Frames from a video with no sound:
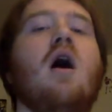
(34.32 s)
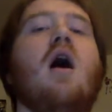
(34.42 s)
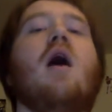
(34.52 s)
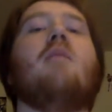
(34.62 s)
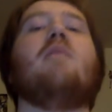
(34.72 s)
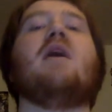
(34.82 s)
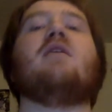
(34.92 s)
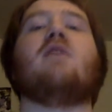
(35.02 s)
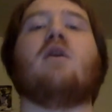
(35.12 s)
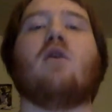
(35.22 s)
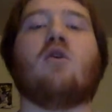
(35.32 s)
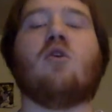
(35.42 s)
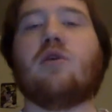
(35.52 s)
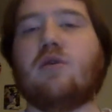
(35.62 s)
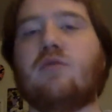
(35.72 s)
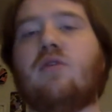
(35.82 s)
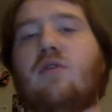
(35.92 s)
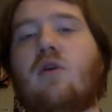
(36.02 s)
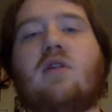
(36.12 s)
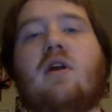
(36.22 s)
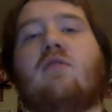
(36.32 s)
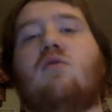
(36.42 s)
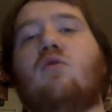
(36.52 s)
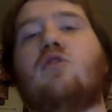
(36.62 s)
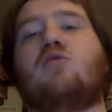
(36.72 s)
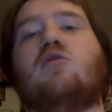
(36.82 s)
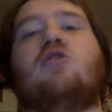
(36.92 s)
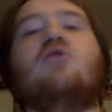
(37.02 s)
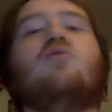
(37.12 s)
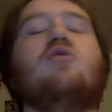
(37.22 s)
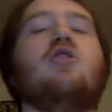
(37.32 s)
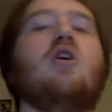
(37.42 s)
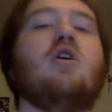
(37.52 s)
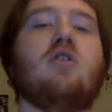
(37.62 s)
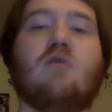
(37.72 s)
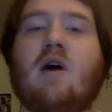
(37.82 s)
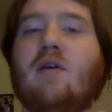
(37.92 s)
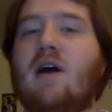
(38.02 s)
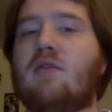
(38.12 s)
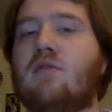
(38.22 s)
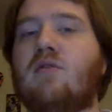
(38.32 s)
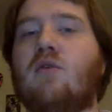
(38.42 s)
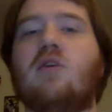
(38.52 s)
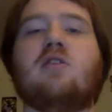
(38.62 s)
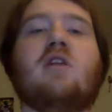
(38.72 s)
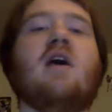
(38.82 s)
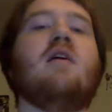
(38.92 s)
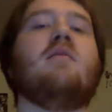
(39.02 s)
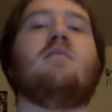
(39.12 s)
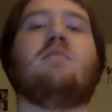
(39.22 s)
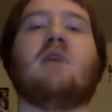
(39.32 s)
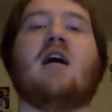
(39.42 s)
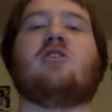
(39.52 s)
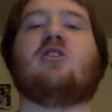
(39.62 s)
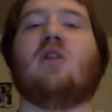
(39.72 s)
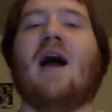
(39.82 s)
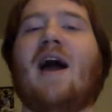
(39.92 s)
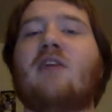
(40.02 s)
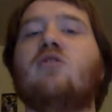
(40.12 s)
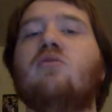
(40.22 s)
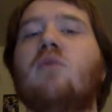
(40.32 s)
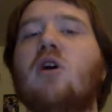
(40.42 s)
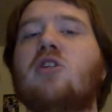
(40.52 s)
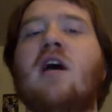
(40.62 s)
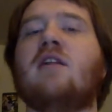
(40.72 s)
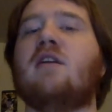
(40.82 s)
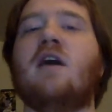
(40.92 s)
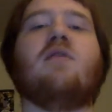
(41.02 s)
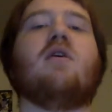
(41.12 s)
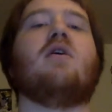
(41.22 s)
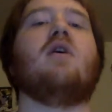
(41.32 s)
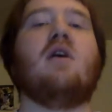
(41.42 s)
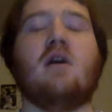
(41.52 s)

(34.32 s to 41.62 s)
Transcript: to uh, make there earlier in the third, and then of course was huge to round out the third as they got shellacked too much at the end there.